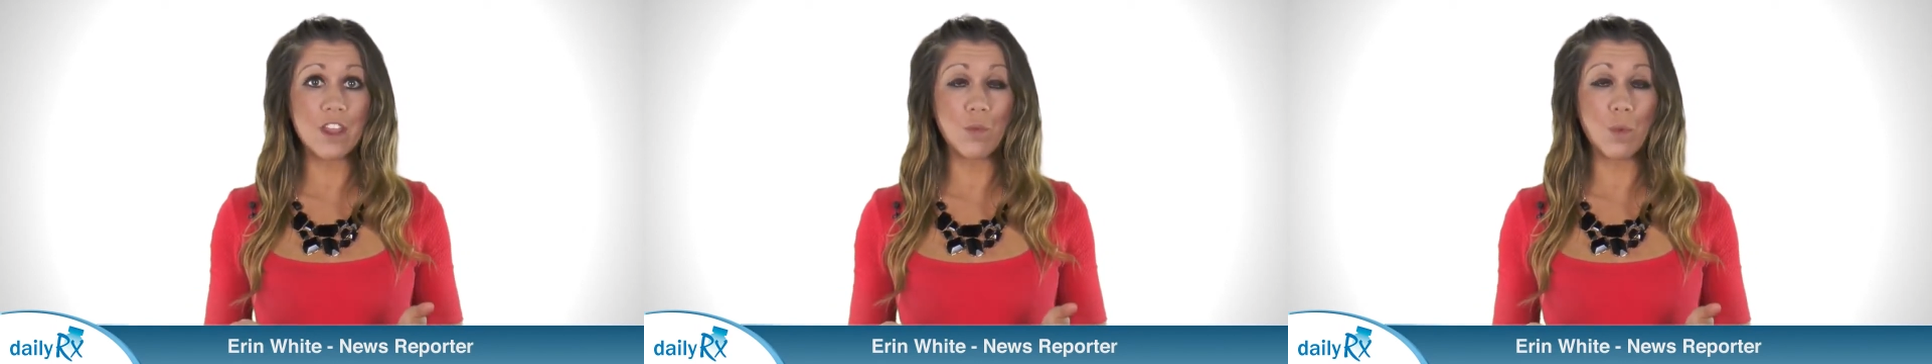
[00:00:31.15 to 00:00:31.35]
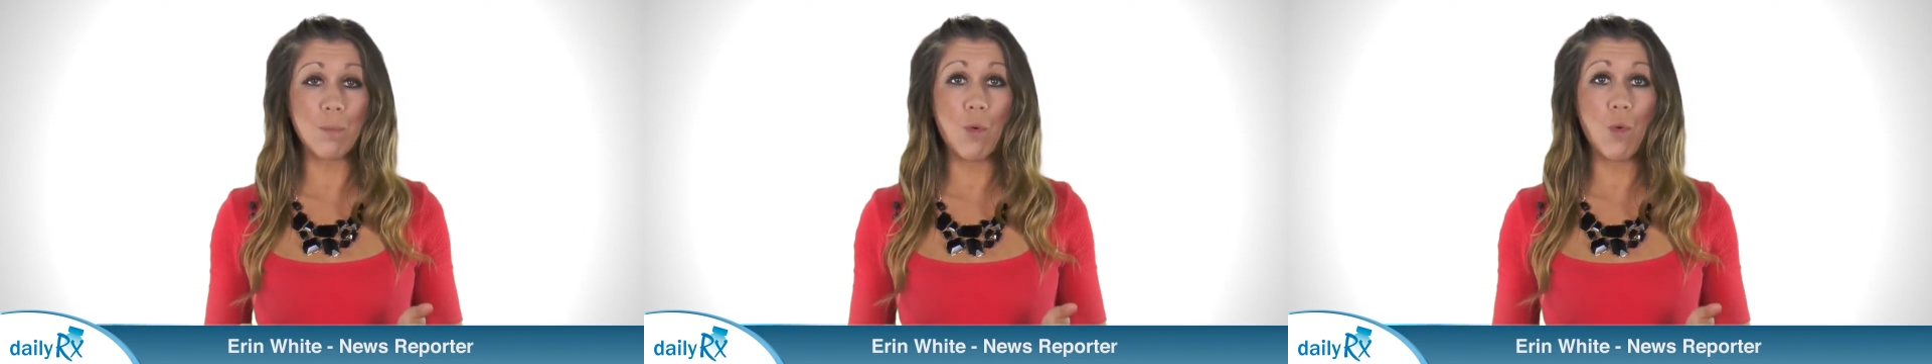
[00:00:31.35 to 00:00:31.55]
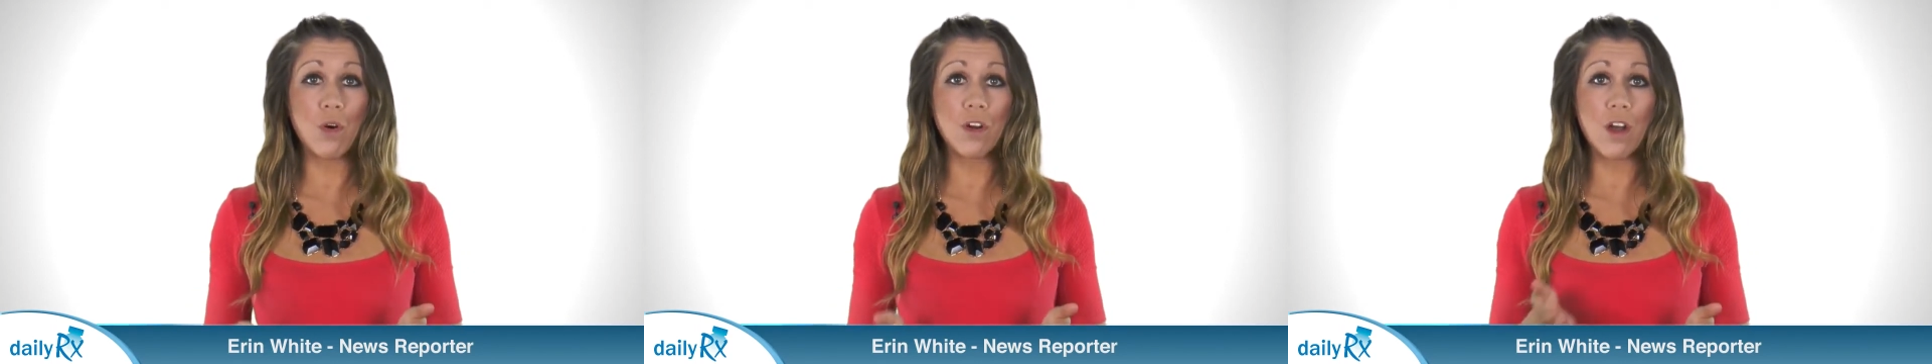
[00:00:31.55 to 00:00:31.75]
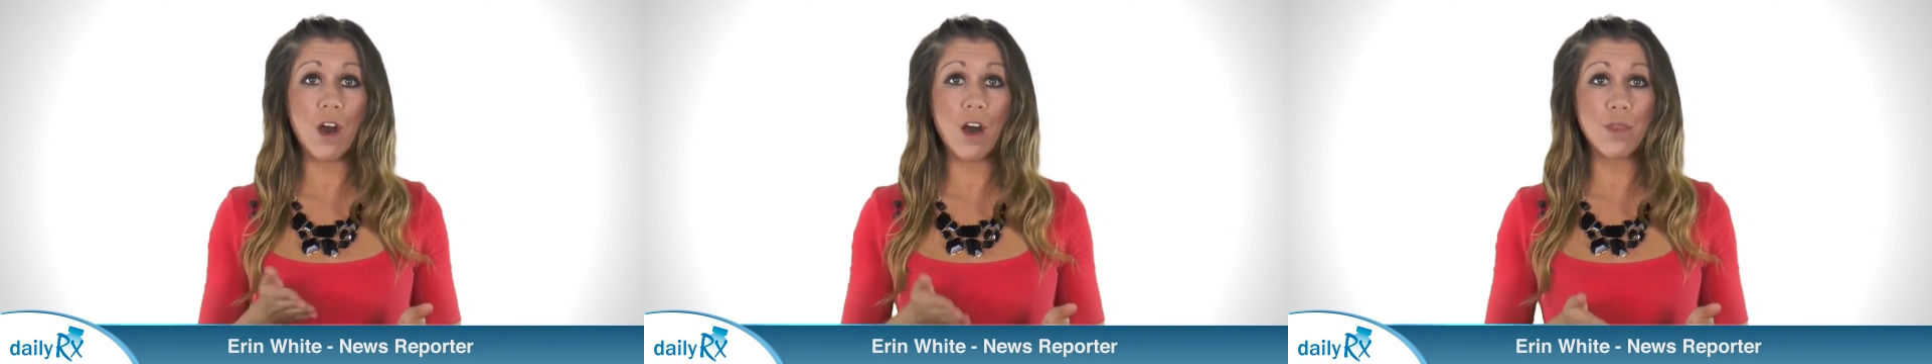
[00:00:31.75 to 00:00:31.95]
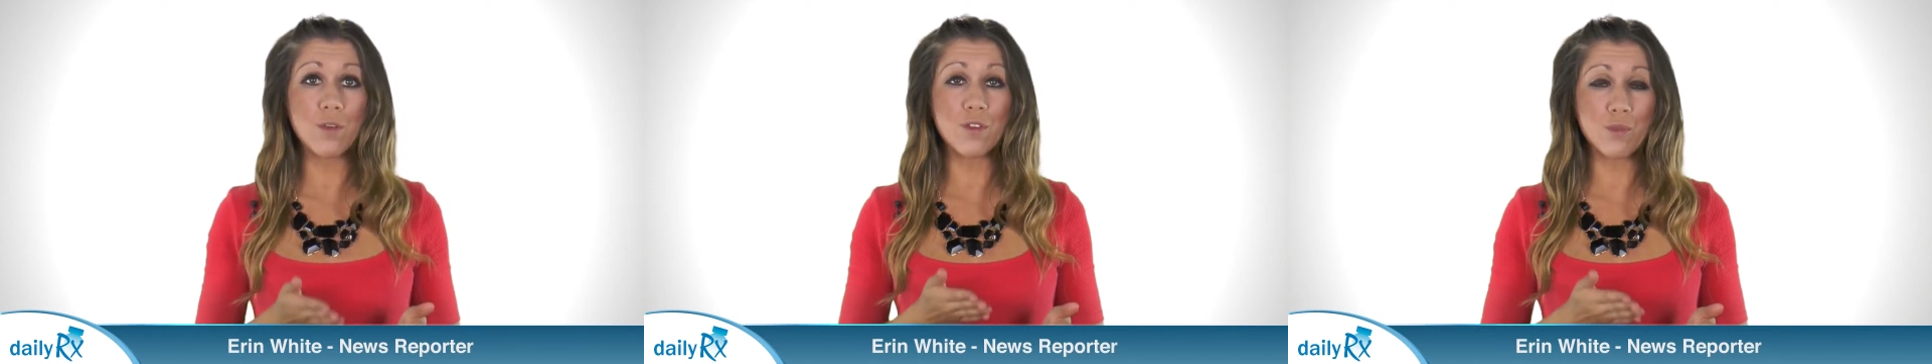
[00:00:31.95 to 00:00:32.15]
the report
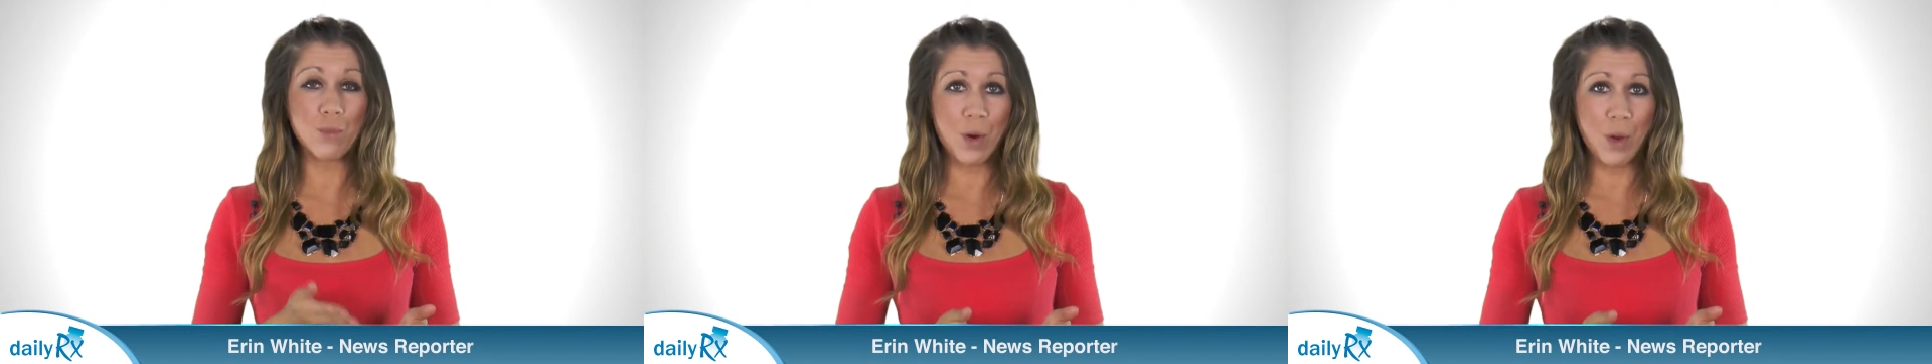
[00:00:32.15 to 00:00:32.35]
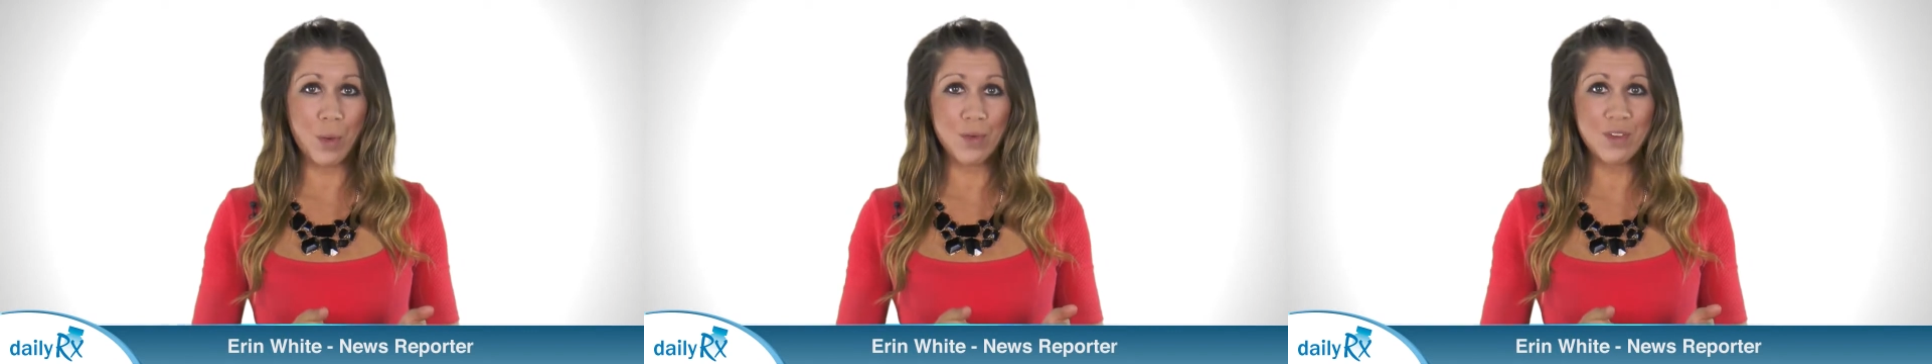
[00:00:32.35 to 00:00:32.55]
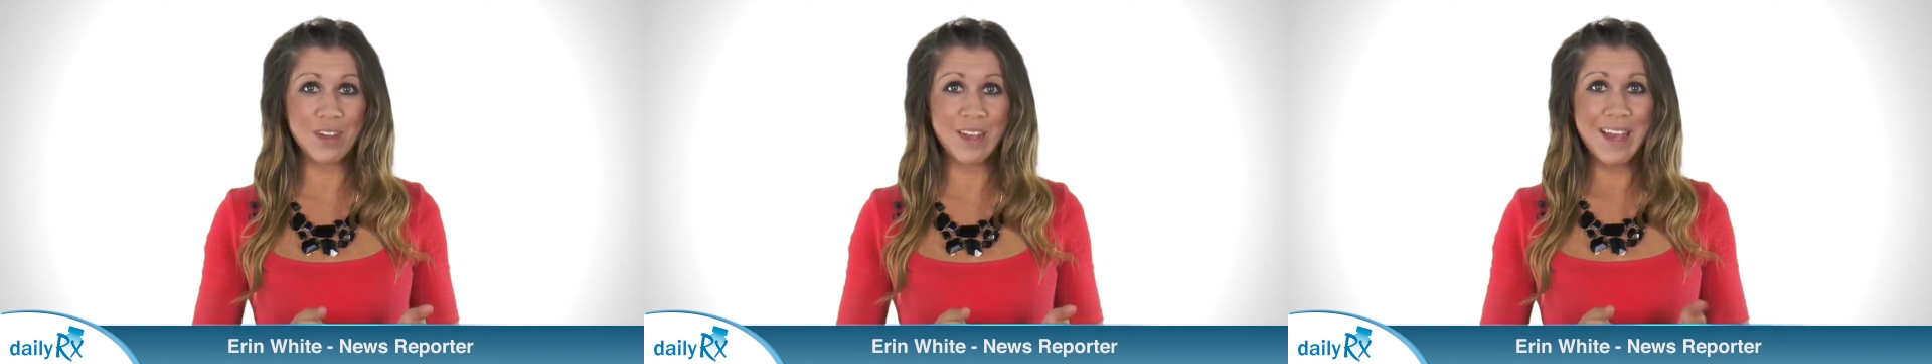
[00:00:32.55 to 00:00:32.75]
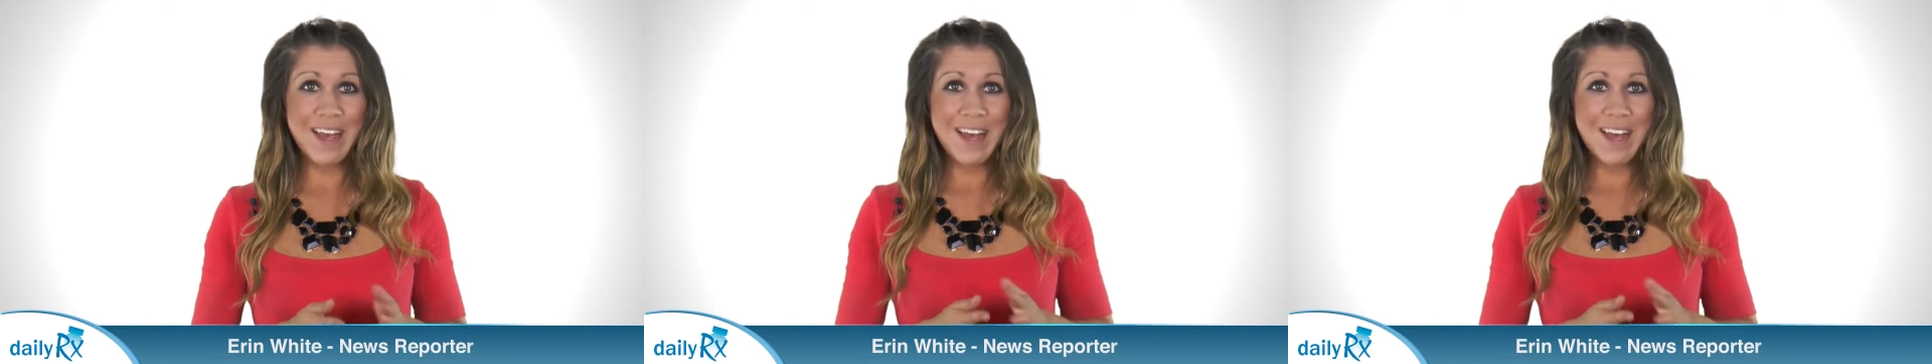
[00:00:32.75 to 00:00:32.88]
authors wrote.